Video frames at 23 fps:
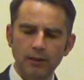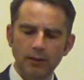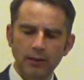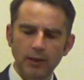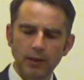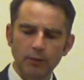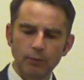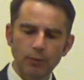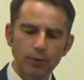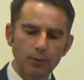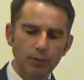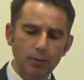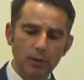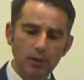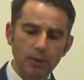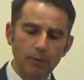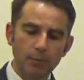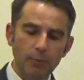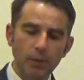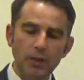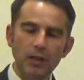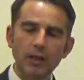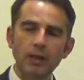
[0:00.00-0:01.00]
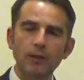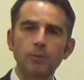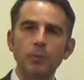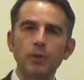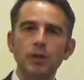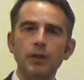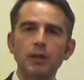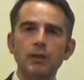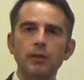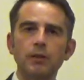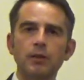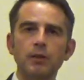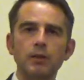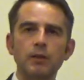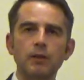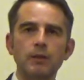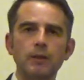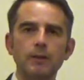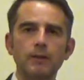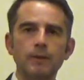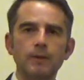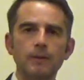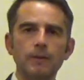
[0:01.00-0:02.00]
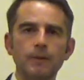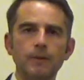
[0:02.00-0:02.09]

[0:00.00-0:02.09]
that we would be at peace,